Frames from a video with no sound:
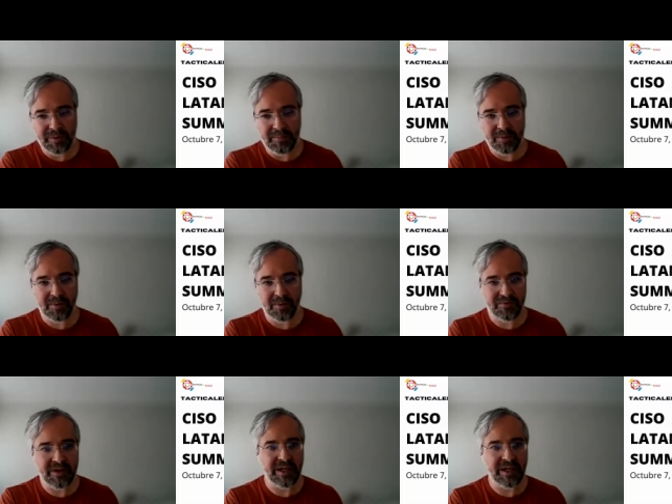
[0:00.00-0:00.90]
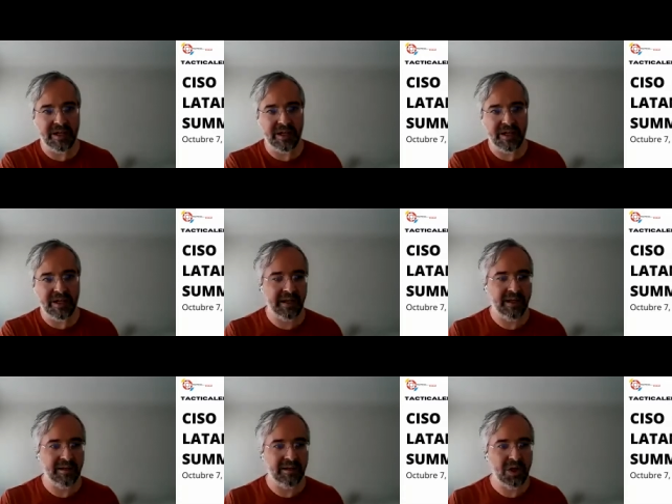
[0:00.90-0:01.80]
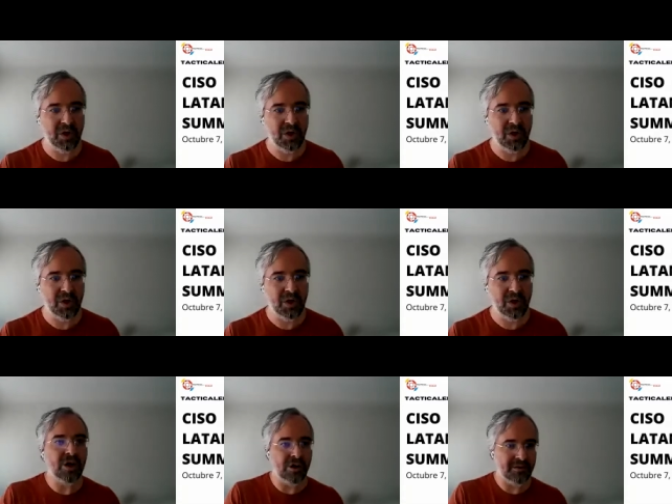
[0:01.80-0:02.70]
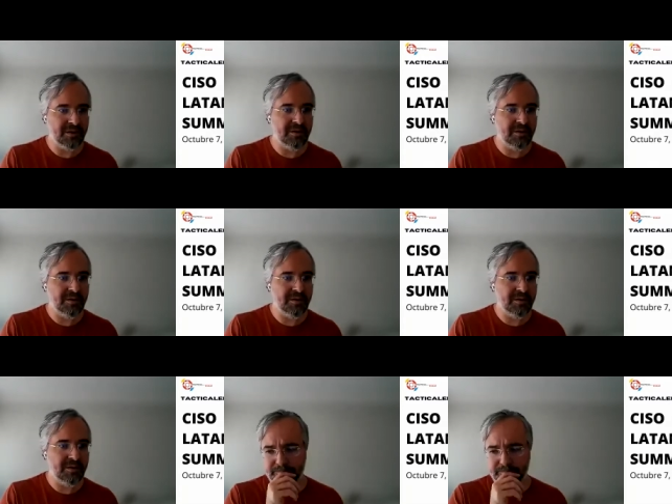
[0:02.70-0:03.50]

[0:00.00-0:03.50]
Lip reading: people if they're interested in going beyond the DBIR,